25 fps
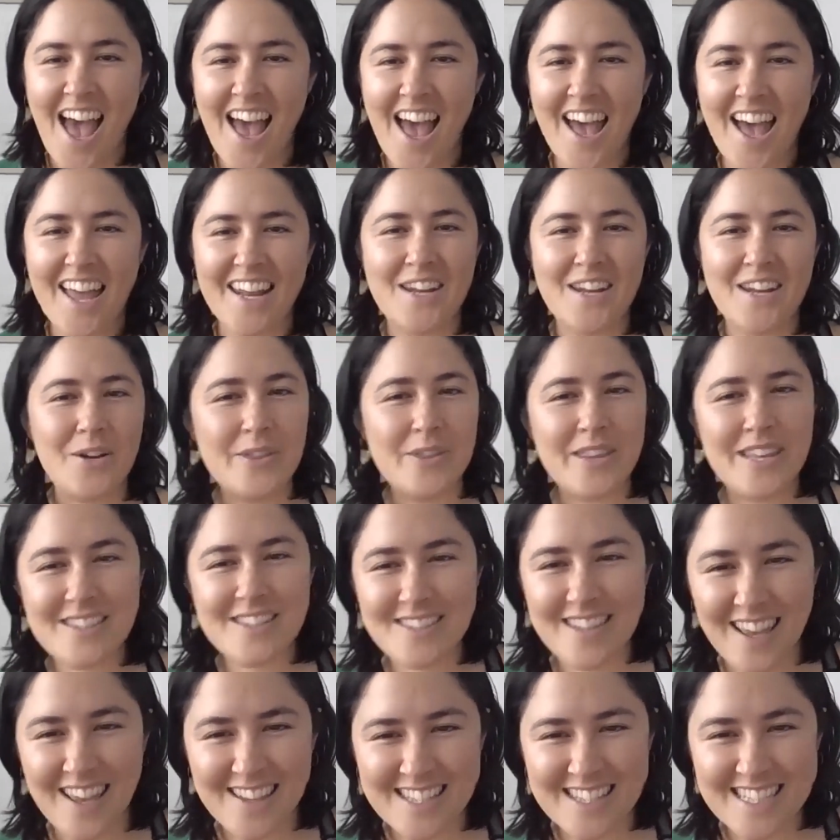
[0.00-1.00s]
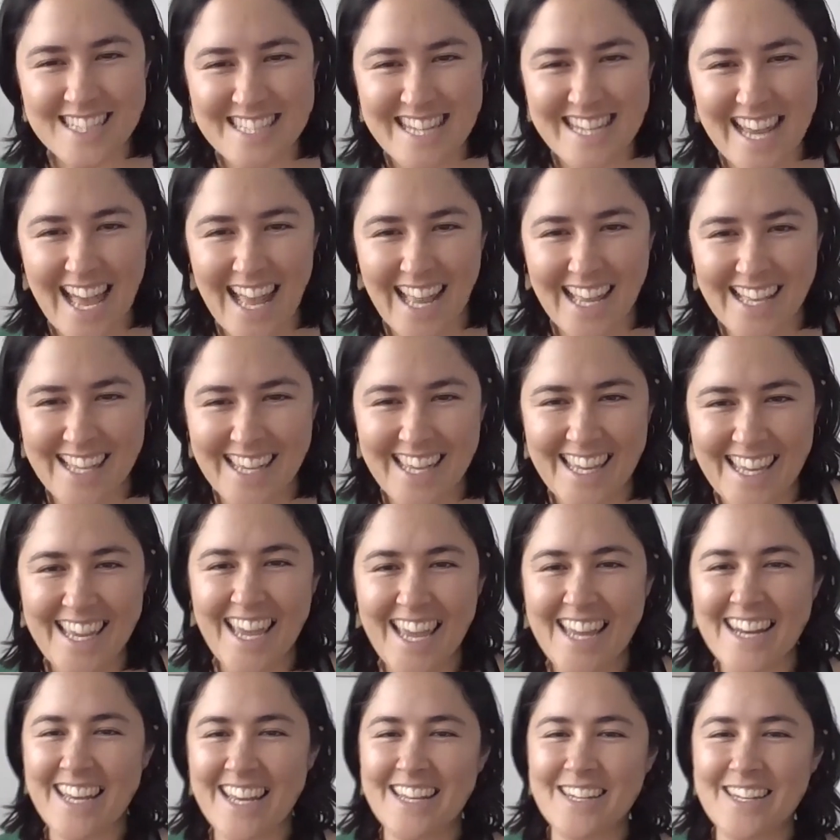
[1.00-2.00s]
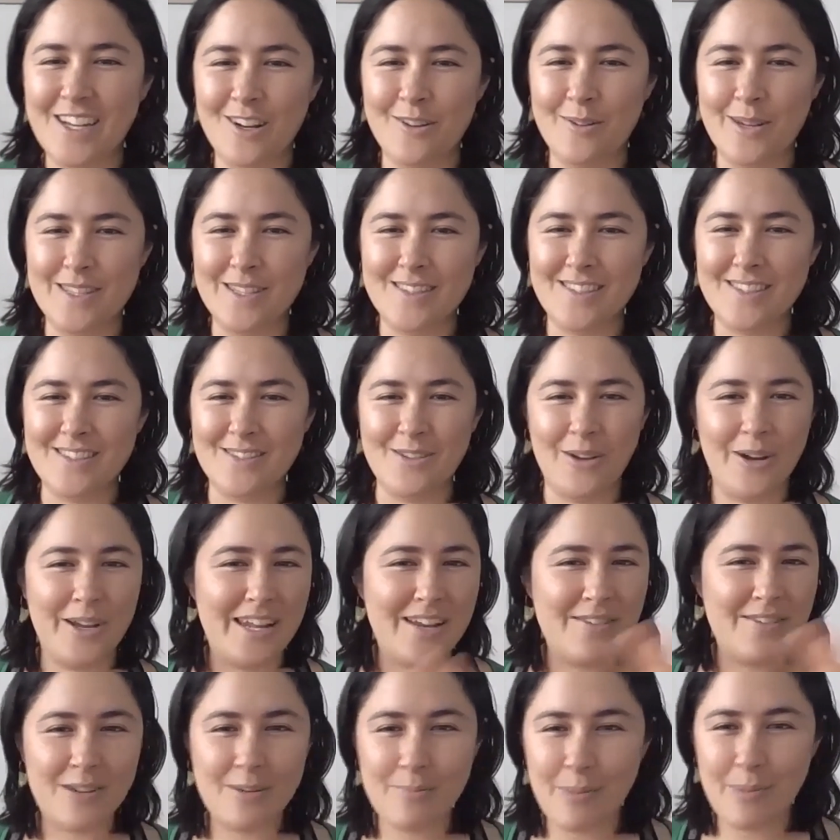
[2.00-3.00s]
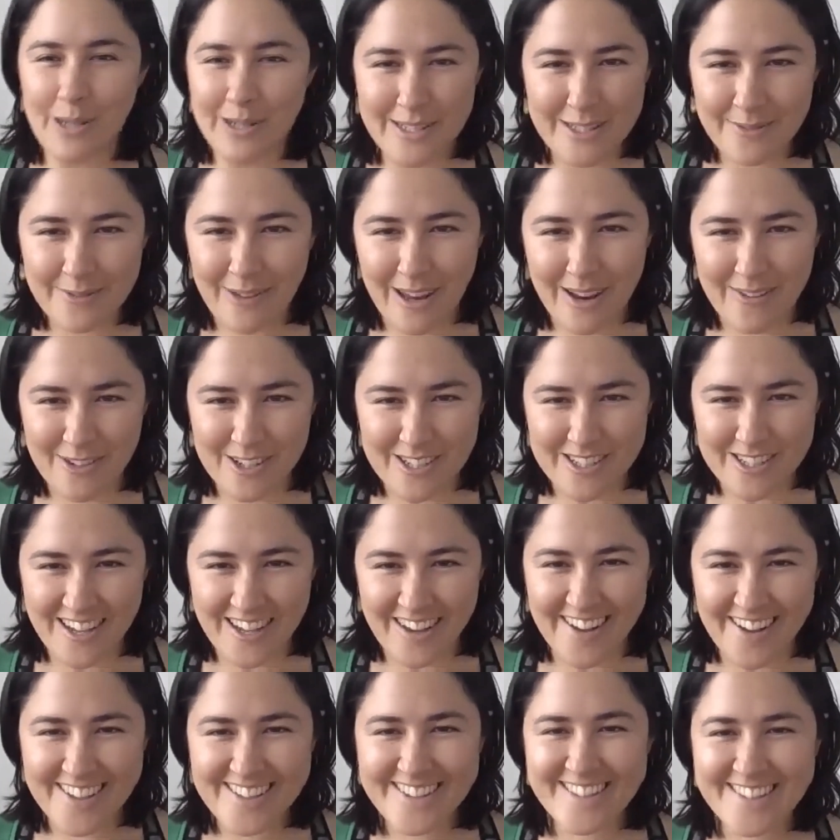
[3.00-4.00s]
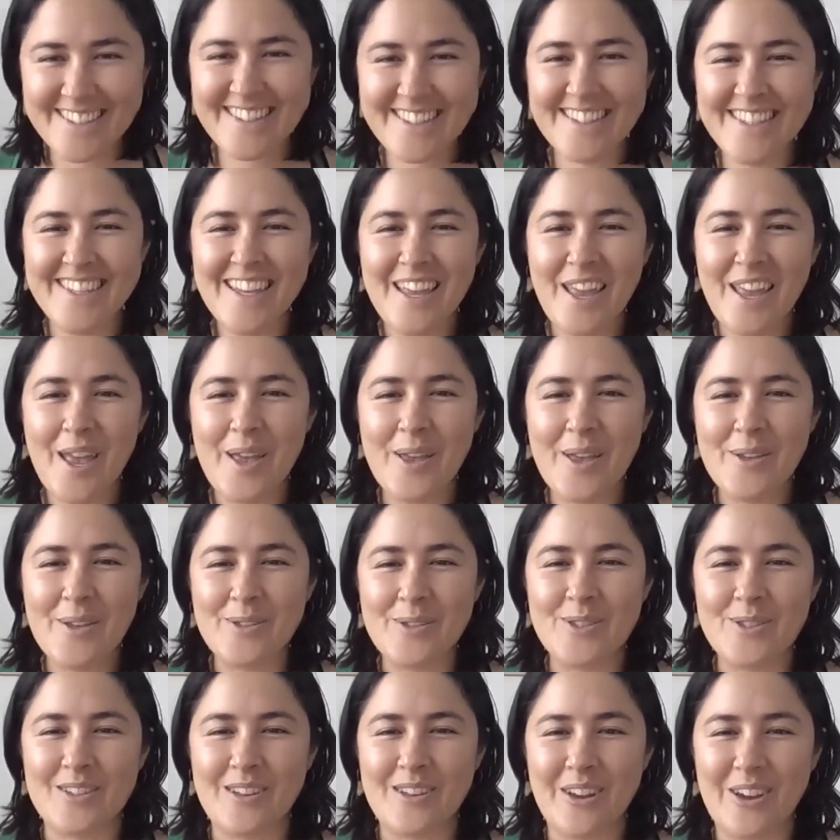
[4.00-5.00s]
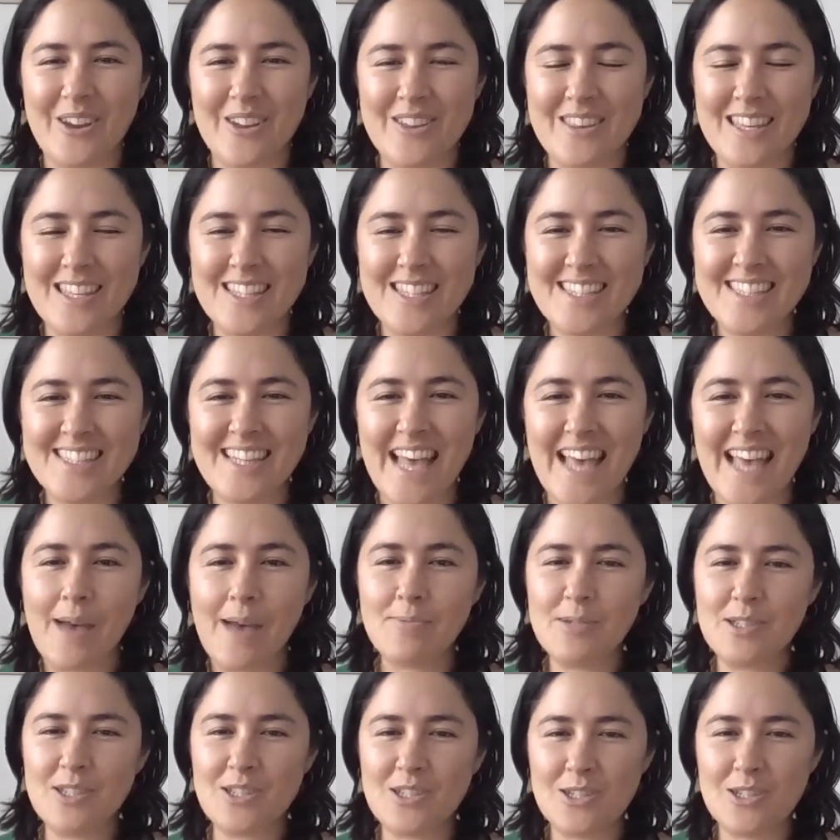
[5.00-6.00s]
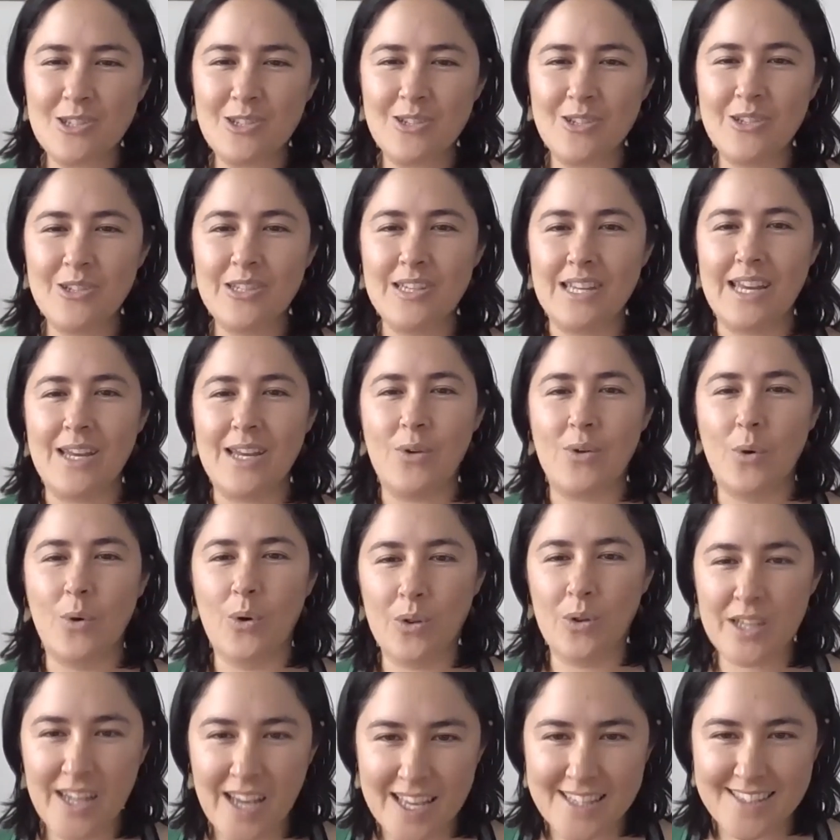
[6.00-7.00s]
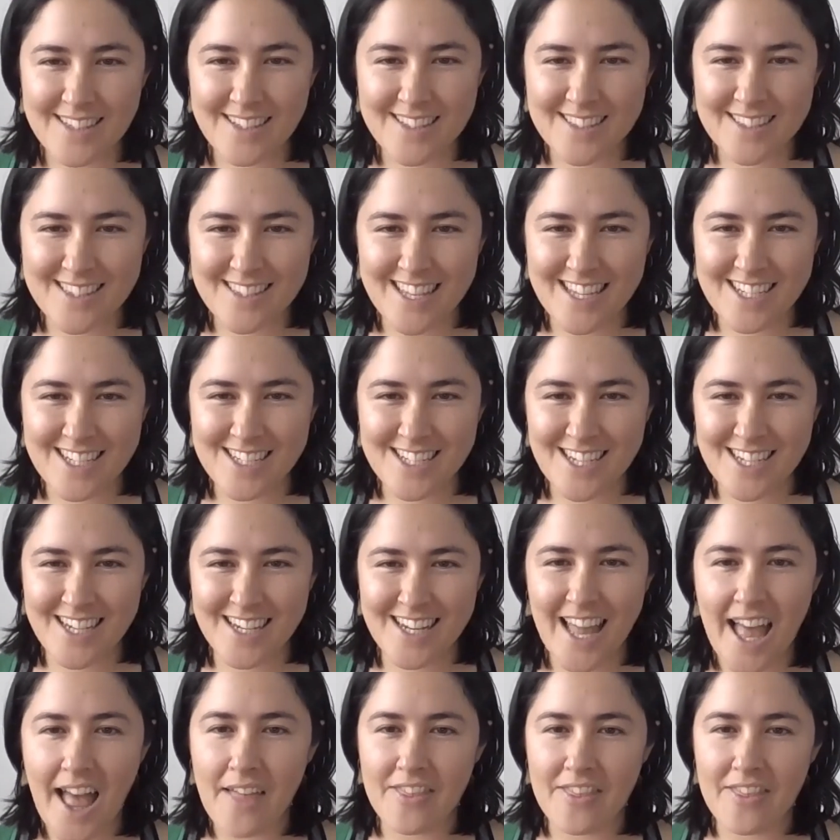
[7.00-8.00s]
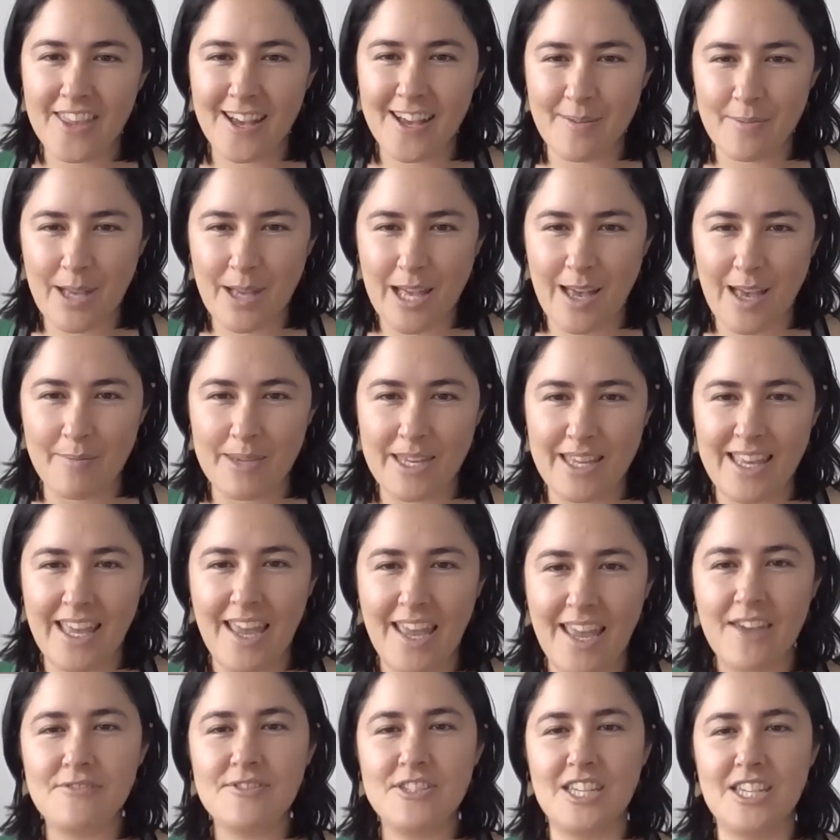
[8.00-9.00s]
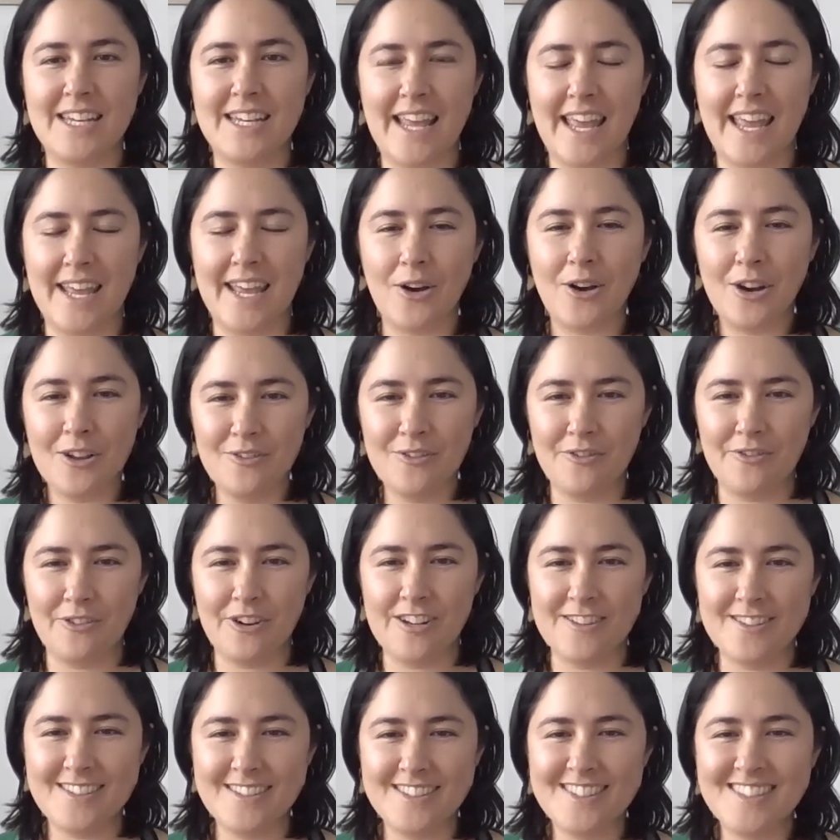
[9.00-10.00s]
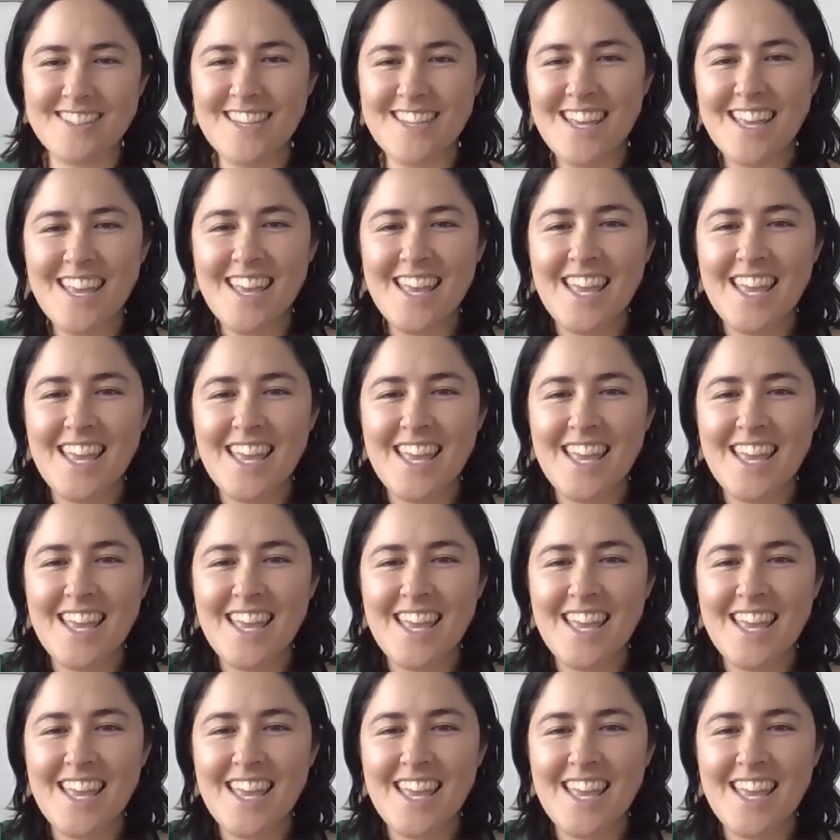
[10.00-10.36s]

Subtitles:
And I know that sounds daggy, and I know it's not everybody's favourite task. So this aptitude in organising session at the upcoming FGNA conference